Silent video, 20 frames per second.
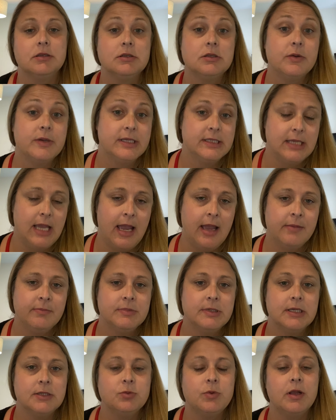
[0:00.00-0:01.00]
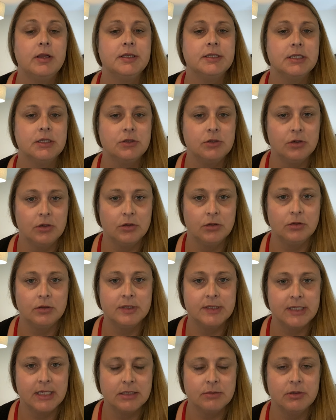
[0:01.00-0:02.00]
so exams, as well as internal
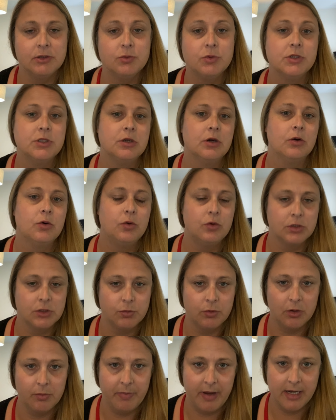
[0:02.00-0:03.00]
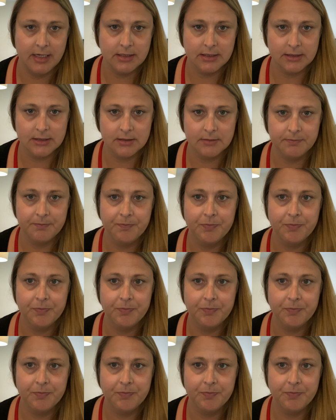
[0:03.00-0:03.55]
assessments, which are coursework based.